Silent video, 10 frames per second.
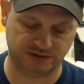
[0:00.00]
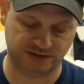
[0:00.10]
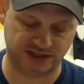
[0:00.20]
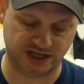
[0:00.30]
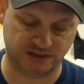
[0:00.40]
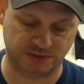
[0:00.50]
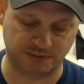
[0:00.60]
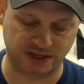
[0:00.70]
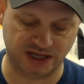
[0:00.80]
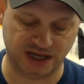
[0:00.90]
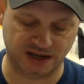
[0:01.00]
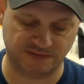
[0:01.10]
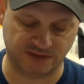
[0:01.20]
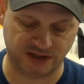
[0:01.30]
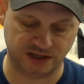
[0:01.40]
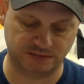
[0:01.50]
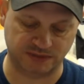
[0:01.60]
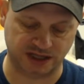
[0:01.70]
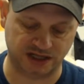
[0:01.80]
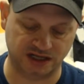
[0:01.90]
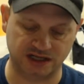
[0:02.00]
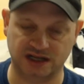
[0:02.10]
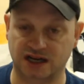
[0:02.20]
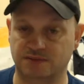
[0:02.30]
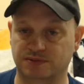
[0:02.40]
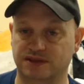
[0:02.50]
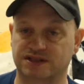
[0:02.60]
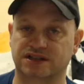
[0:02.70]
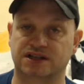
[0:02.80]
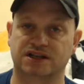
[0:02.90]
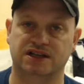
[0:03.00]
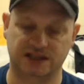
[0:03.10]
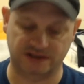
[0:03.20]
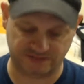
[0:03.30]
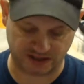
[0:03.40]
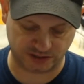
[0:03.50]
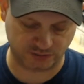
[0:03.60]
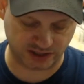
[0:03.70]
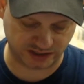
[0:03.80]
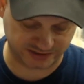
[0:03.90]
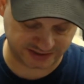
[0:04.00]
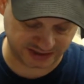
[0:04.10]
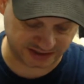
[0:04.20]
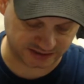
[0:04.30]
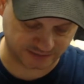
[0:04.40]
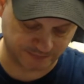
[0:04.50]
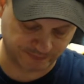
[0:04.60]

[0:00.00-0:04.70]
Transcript: it'll set up a big game for them and Indianapolis in the final week of the season.